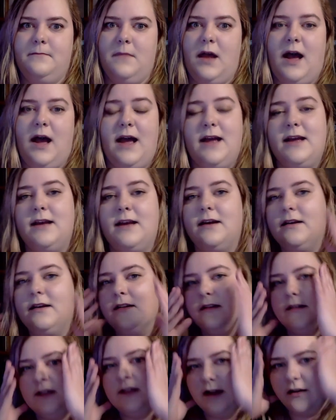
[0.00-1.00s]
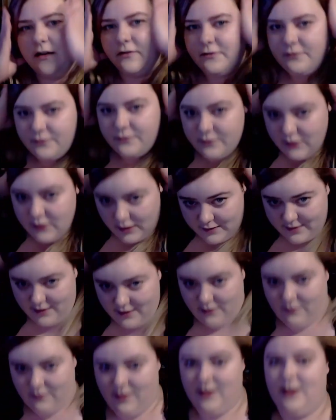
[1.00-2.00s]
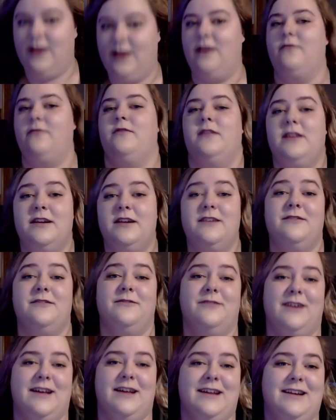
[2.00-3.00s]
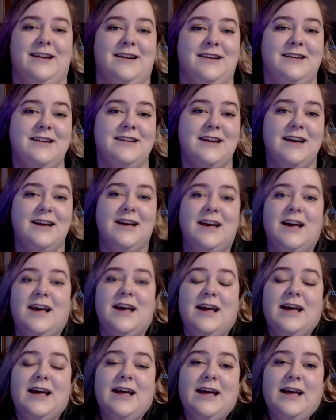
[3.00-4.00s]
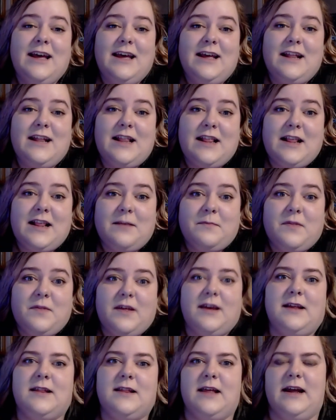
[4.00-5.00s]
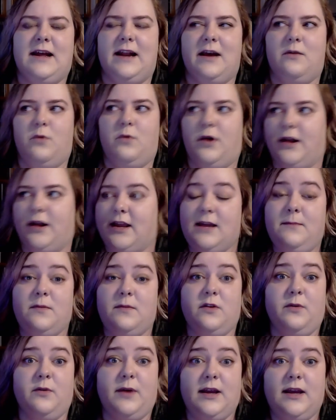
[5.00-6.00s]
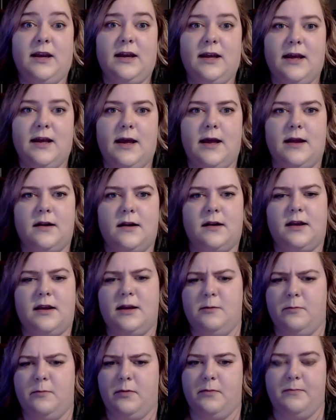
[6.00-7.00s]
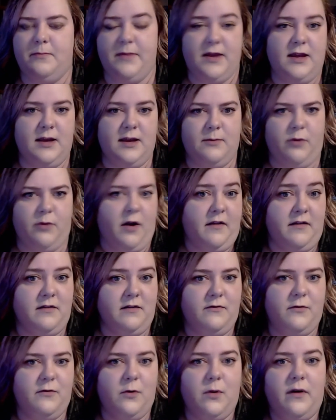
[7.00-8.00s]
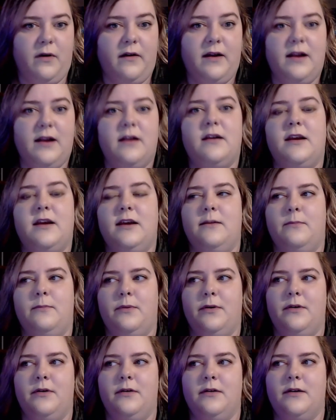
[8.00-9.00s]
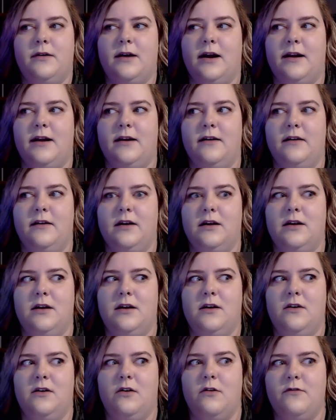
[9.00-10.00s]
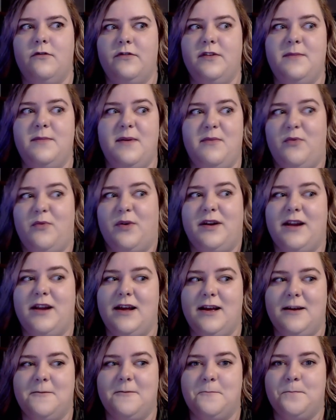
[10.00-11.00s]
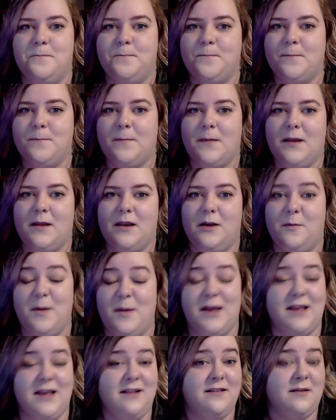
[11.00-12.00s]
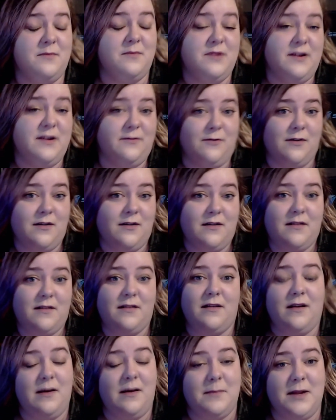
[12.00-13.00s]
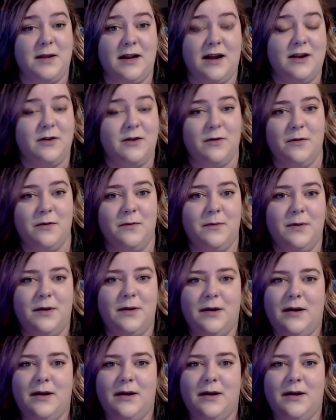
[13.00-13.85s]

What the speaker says: I love content creating. I really do. And it's something that I want to keep doing and keep being present for and keep kind of, hopefully maybe one day, making some difference. I mean, I know,